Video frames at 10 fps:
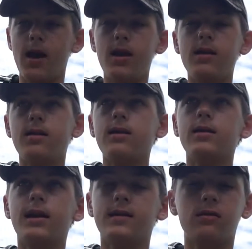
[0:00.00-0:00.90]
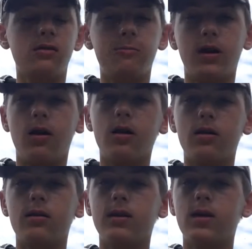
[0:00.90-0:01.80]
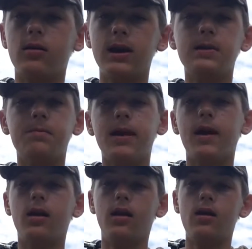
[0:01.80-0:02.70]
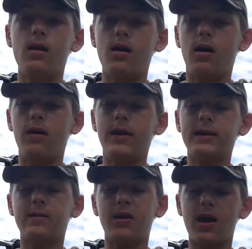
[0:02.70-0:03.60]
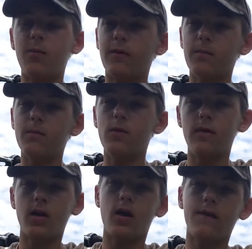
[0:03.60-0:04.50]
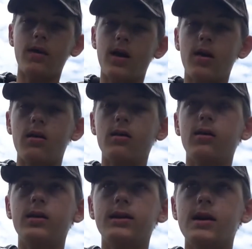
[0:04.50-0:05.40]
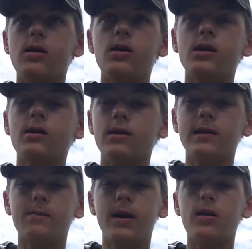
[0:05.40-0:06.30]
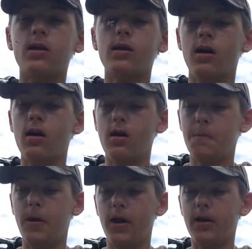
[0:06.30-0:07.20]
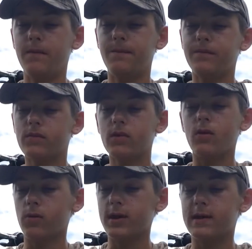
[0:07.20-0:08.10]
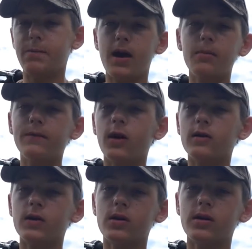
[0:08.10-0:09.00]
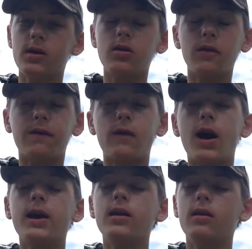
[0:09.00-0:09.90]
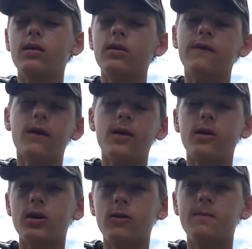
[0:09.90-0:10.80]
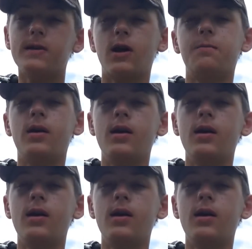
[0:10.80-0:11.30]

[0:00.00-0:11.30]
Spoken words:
anything that's a little bit harder that'll keep that Spam from moving off the hair and tearing is better. But with the Spam, I've also heard that you can fry it. You fry your cubes up,